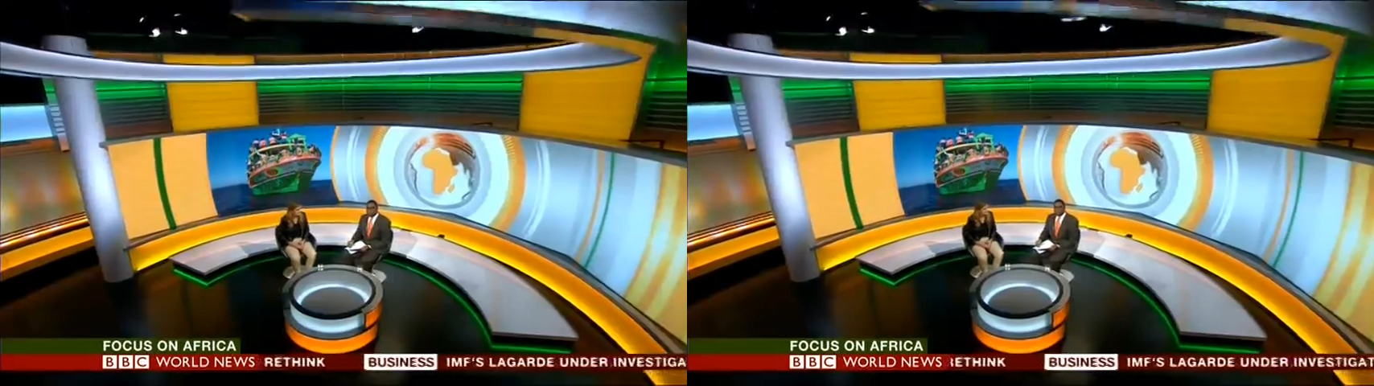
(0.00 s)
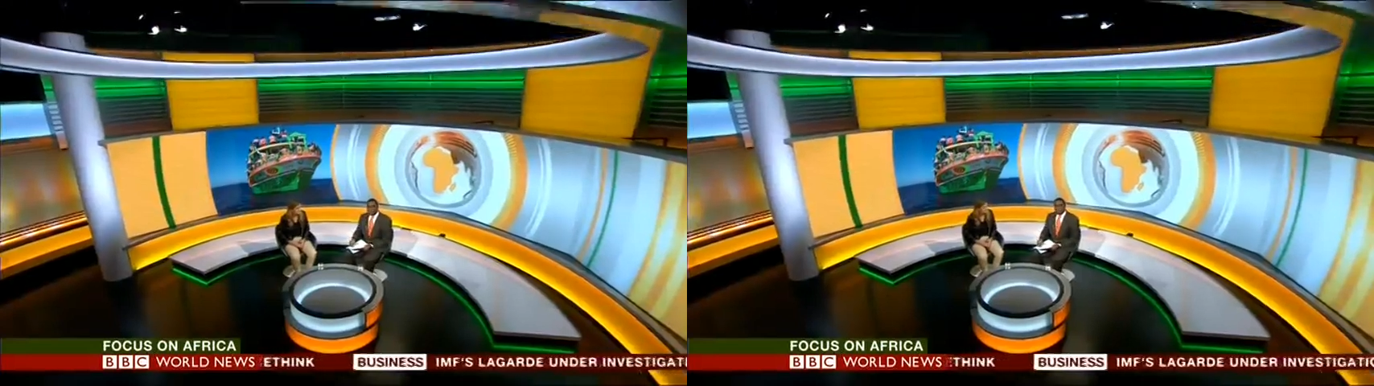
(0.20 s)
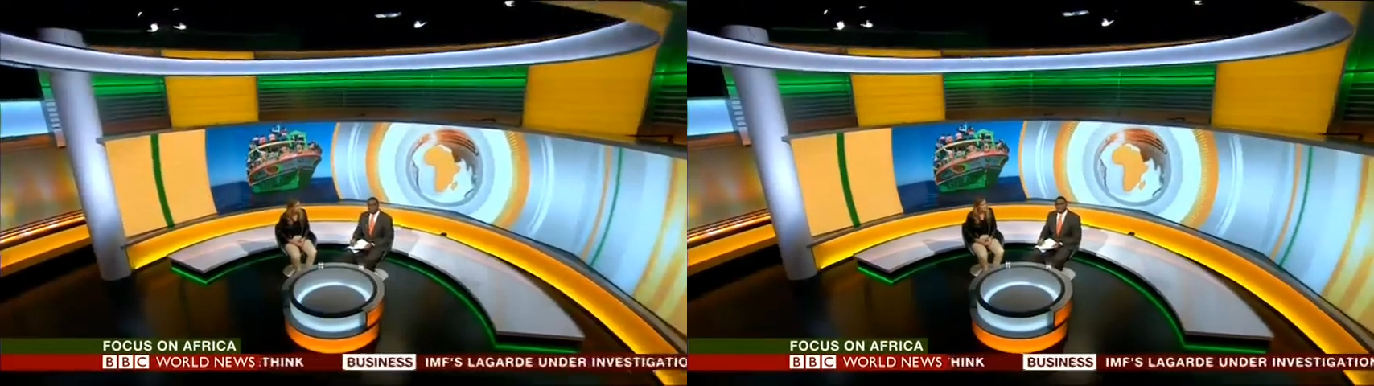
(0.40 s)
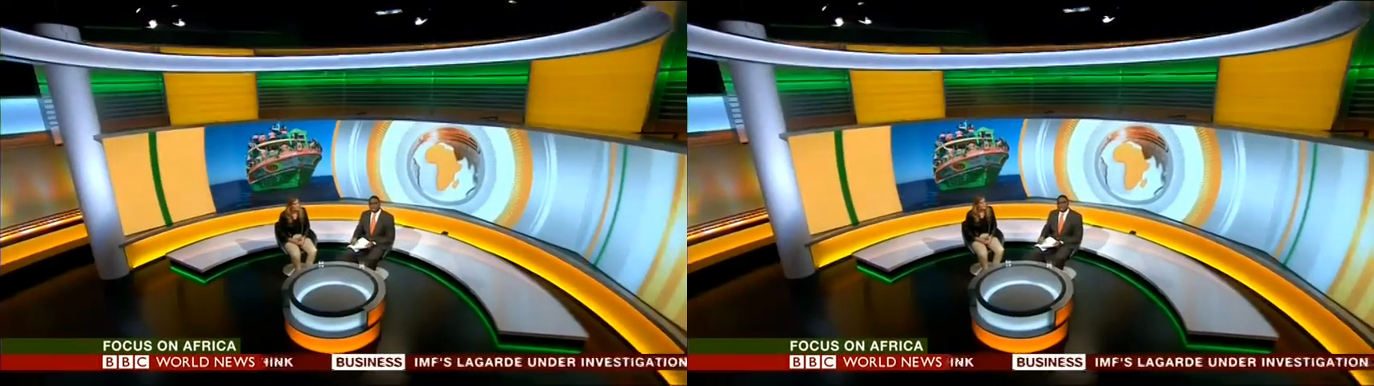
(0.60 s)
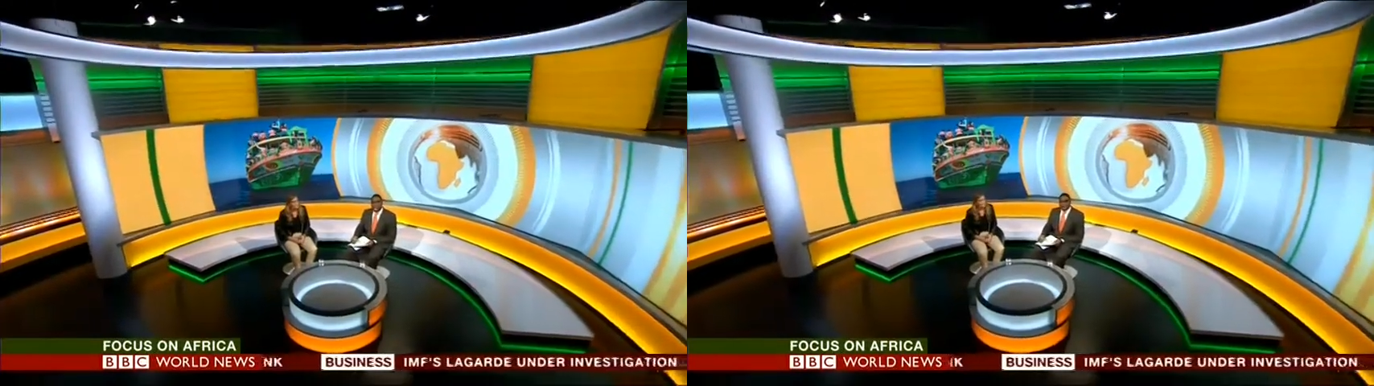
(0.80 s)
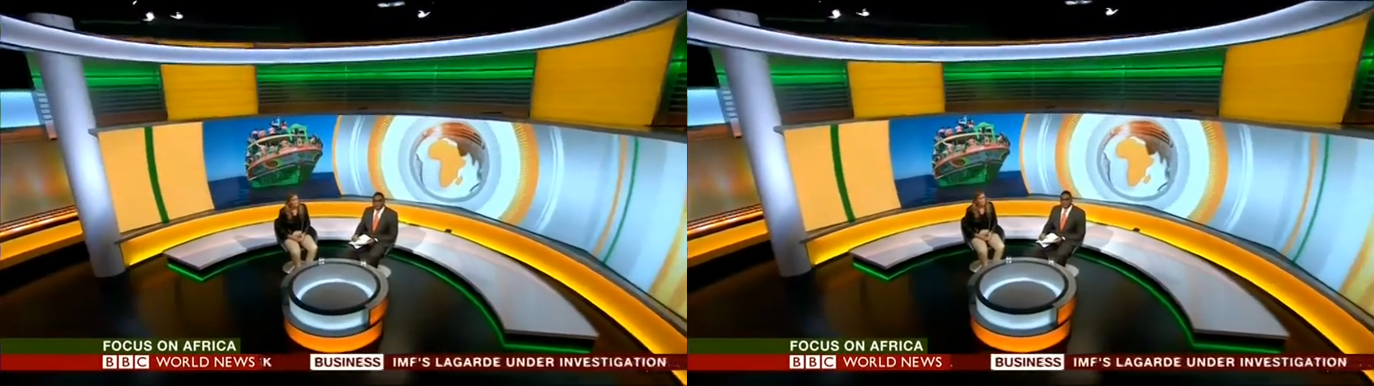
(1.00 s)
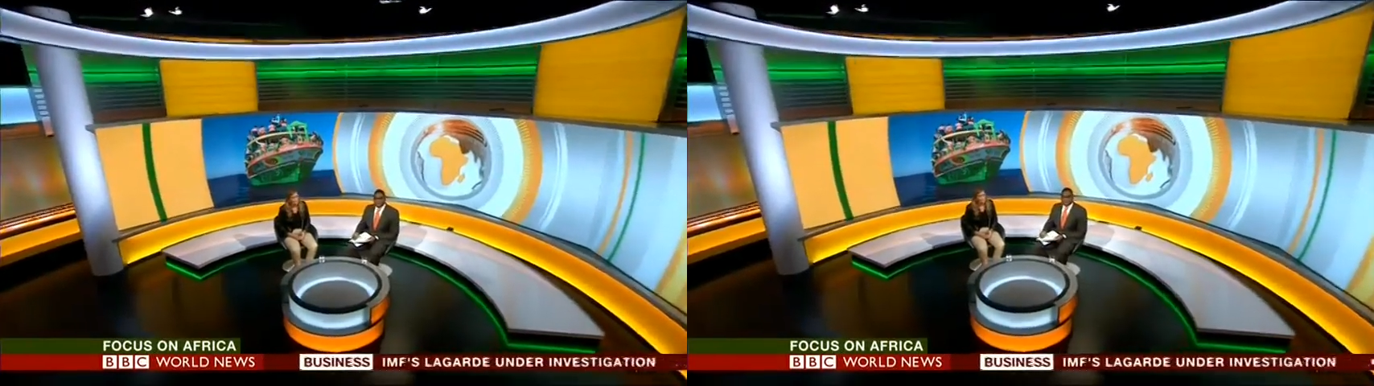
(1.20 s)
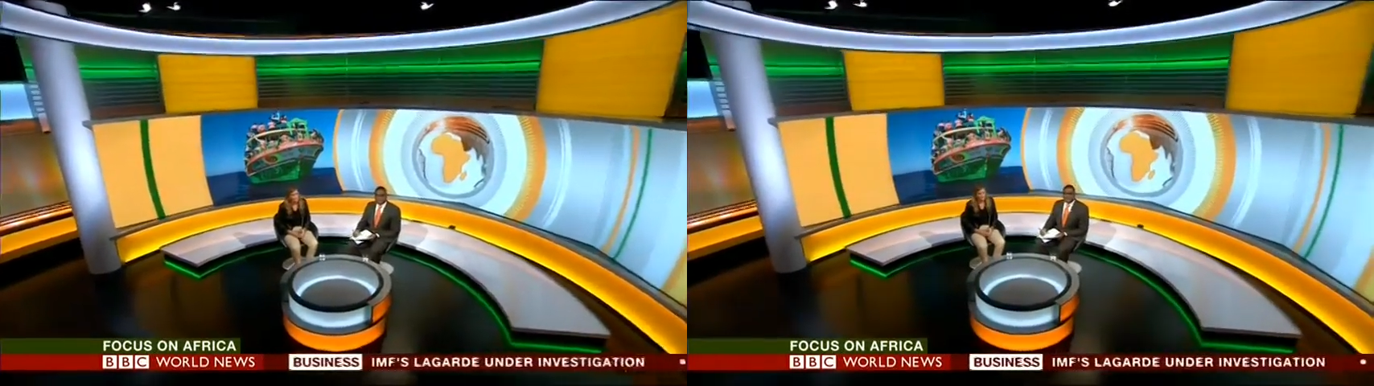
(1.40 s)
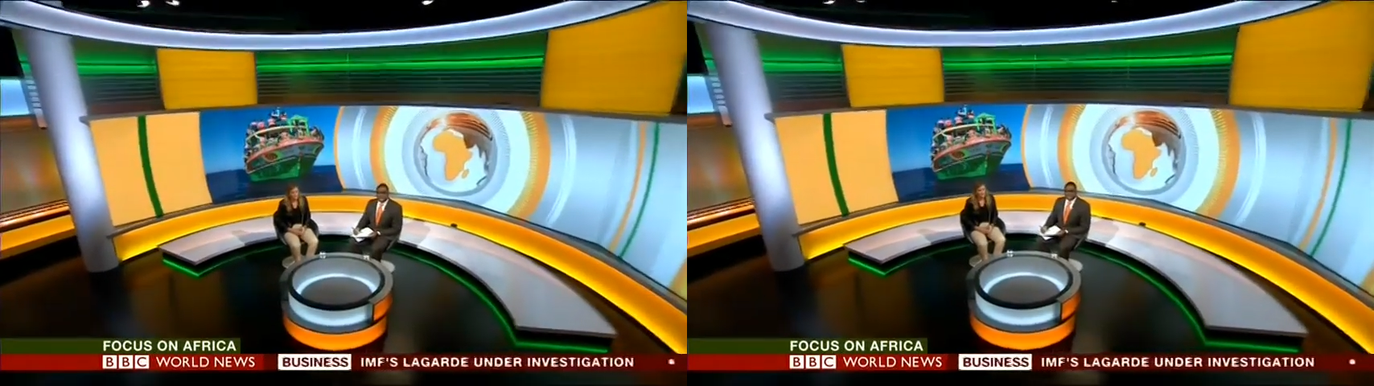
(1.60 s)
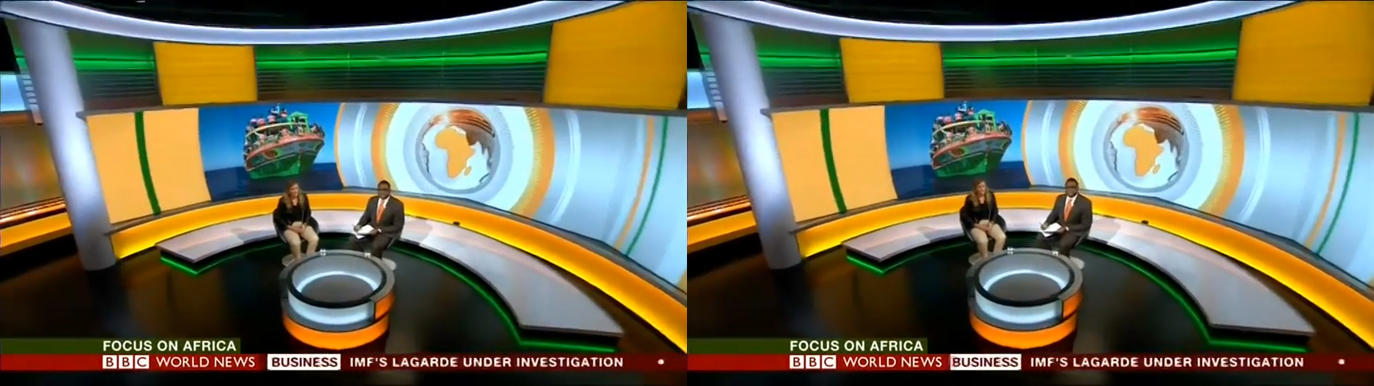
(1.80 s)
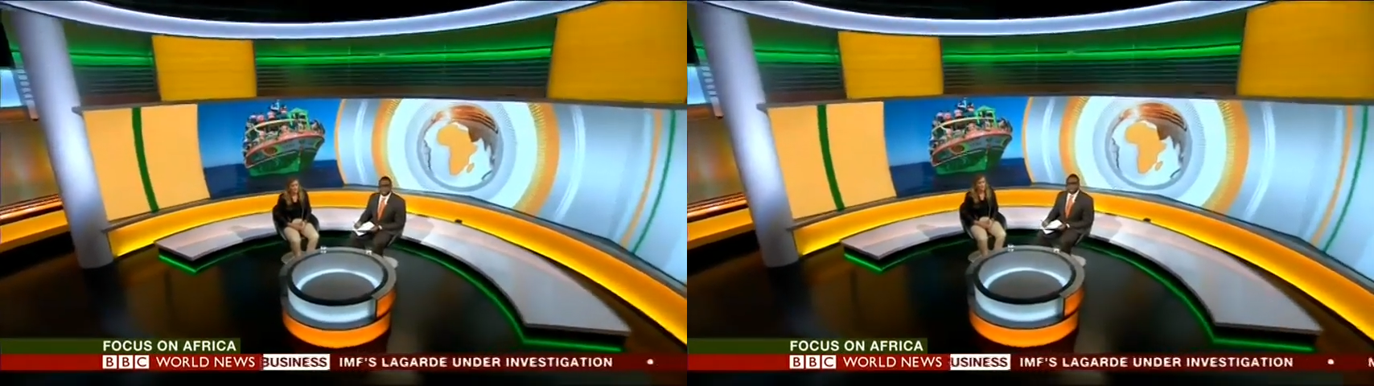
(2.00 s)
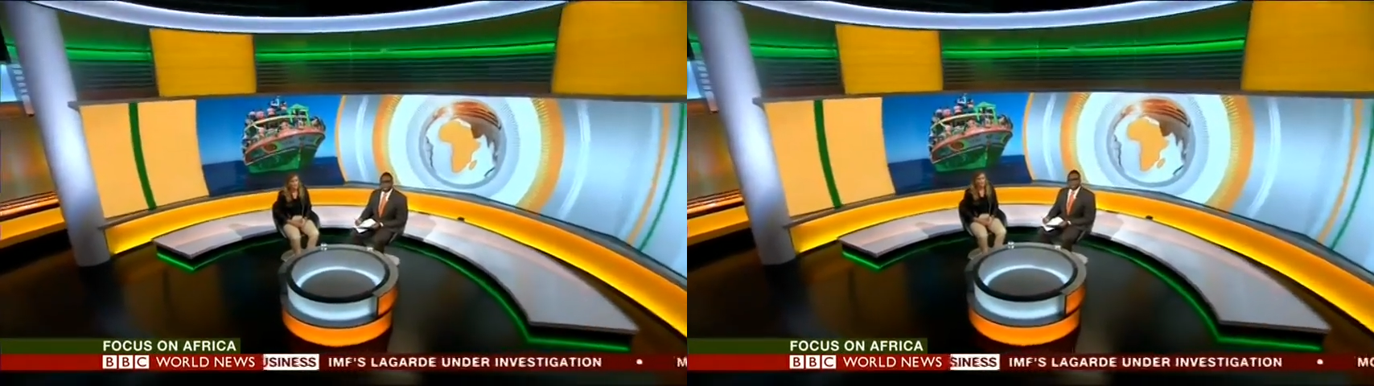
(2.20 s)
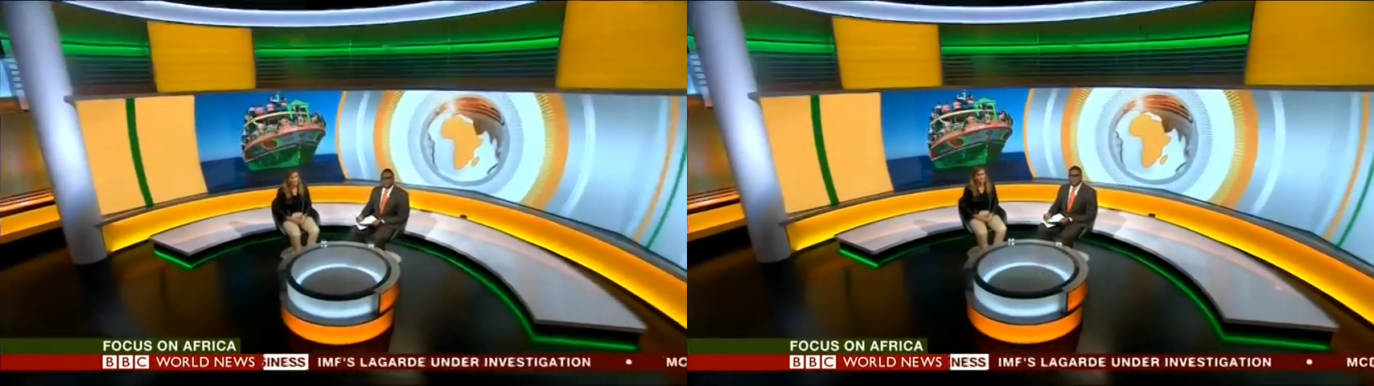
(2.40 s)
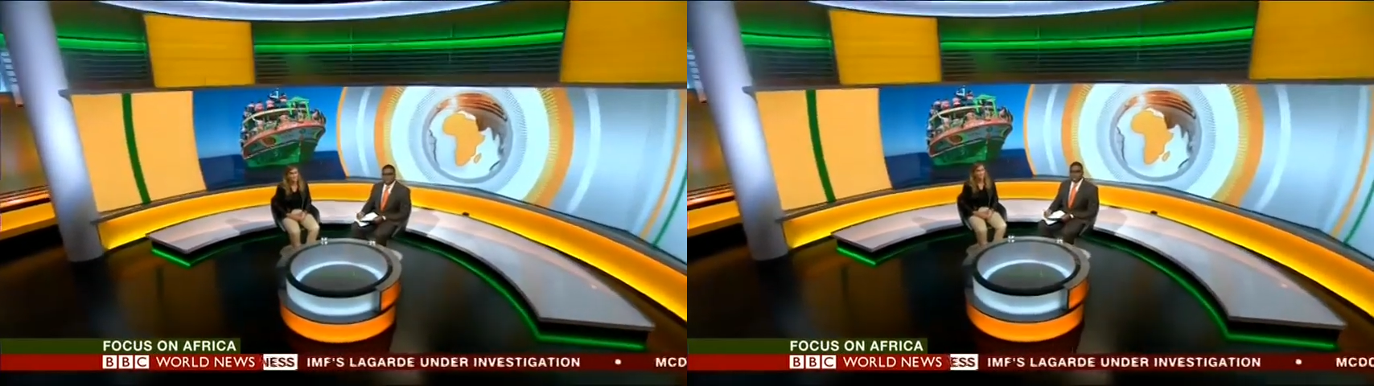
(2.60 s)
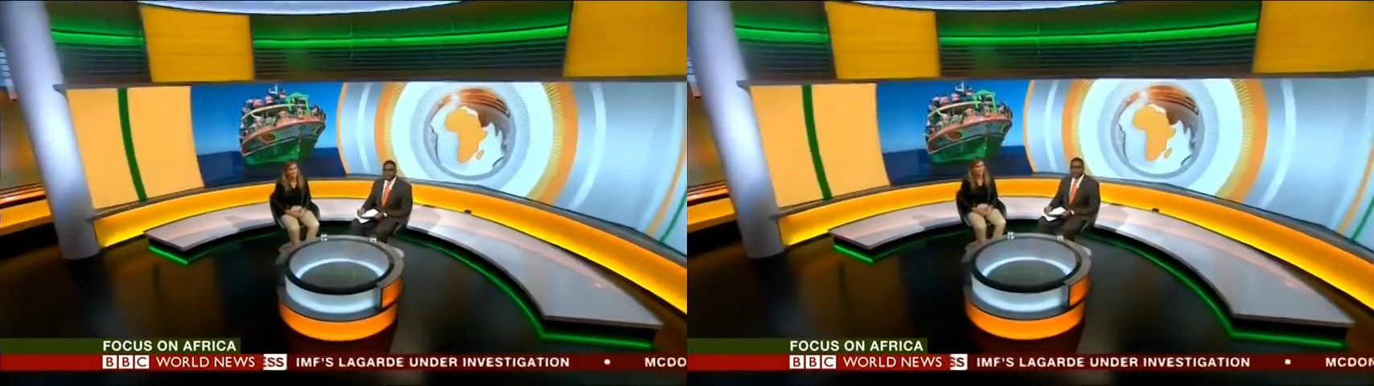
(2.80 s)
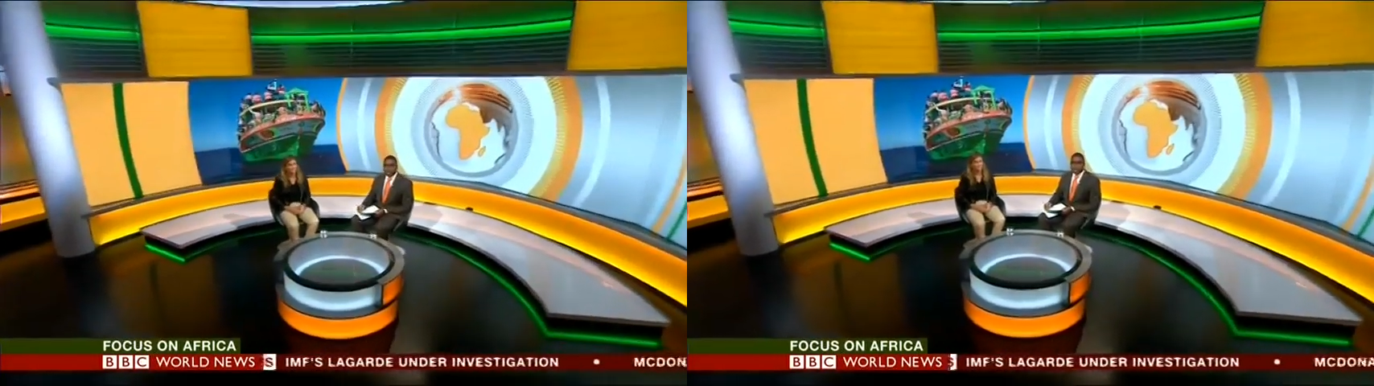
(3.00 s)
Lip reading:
(no speaker visible)